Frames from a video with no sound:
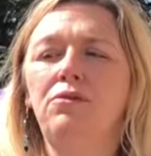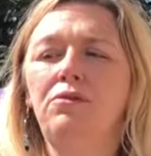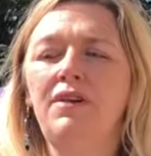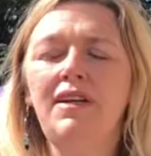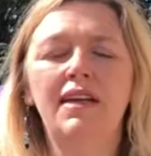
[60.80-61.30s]

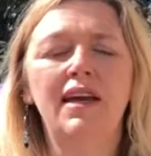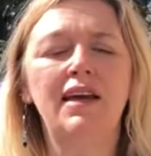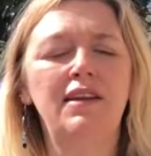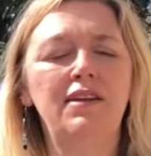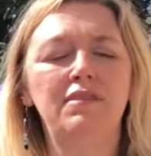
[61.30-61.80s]
read
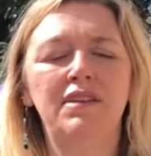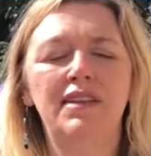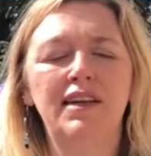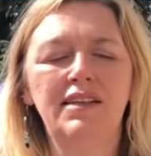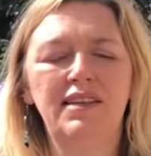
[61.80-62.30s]
any of the
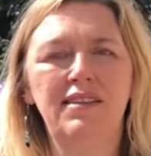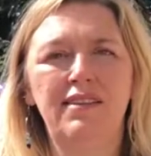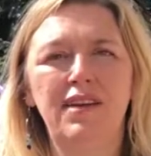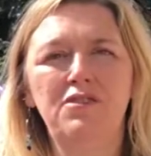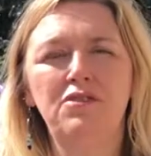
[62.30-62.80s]
19th
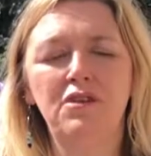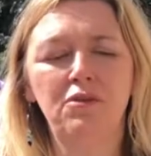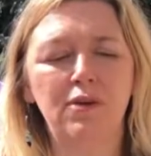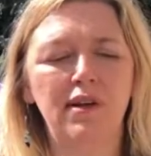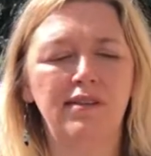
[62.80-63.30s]
century
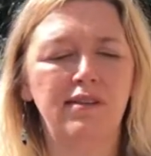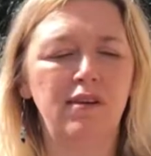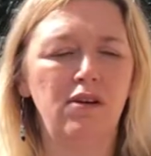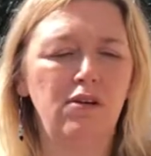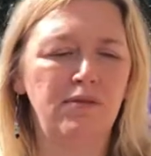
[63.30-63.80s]
works of